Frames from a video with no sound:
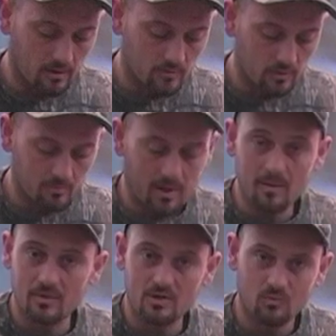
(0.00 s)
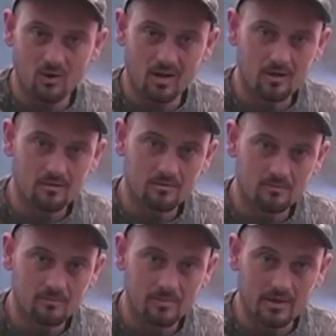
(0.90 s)
You can buy mesh wire
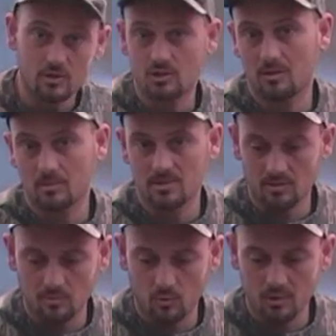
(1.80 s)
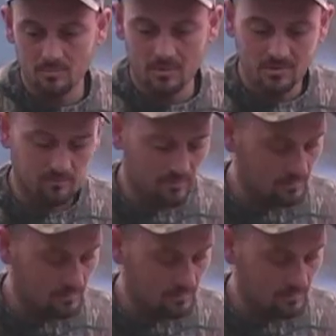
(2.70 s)
by the sheet, but it's a little more expensive, and